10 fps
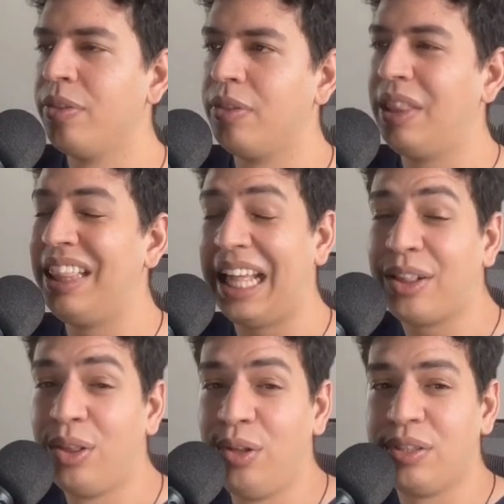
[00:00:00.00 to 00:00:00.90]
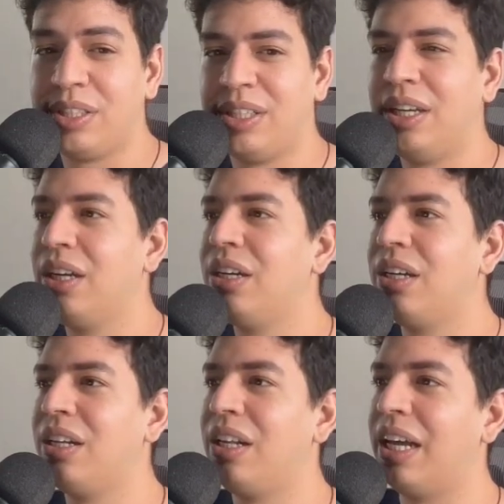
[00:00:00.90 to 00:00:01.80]
That looks
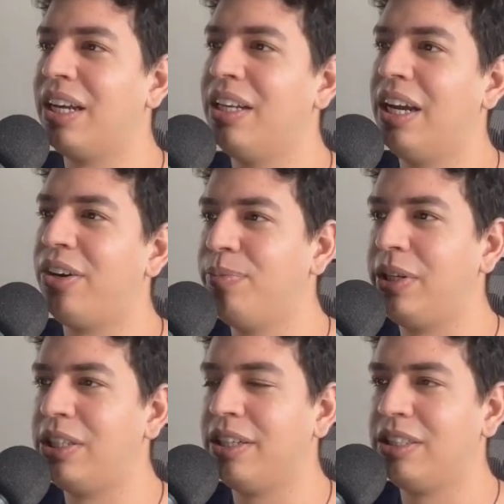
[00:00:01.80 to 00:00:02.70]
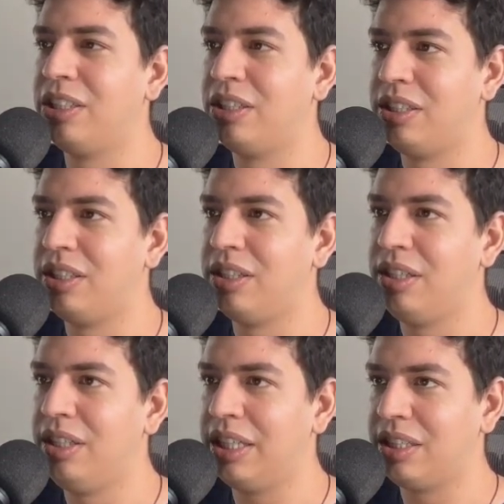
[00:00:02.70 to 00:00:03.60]
like an error, but it's not. It's just
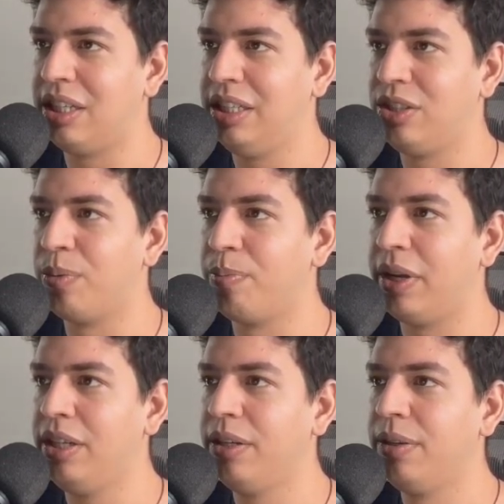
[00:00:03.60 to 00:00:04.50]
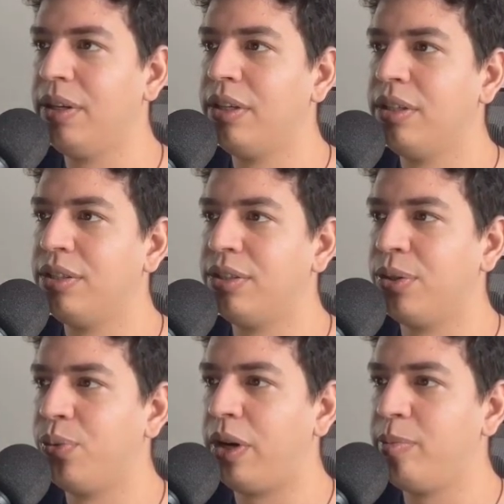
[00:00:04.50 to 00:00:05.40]
ESLint complaining. So
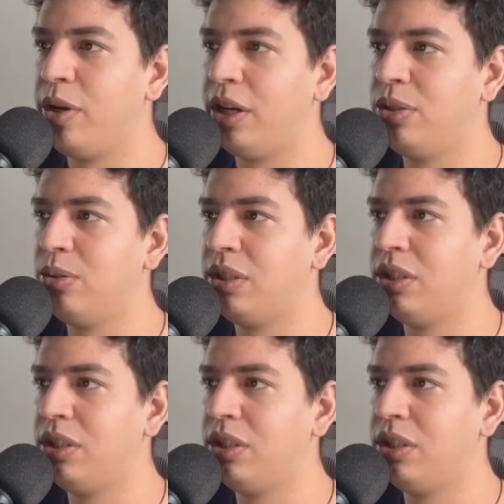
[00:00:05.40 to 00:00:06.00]
what I'm gonna do is